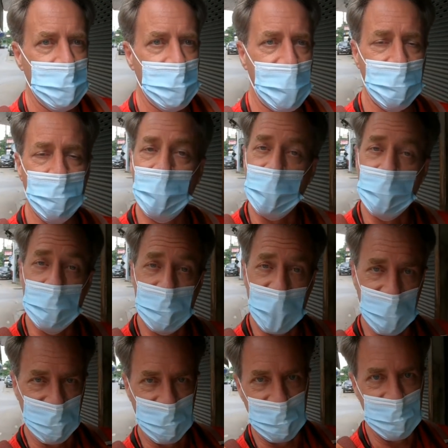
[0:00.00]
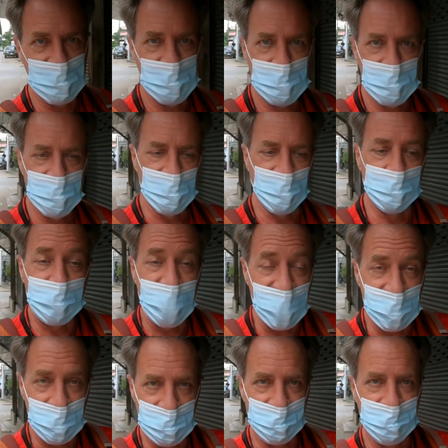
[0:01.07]
And one of the benefits of
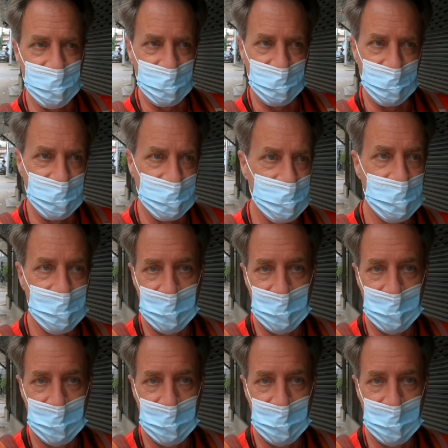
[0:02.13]
paying for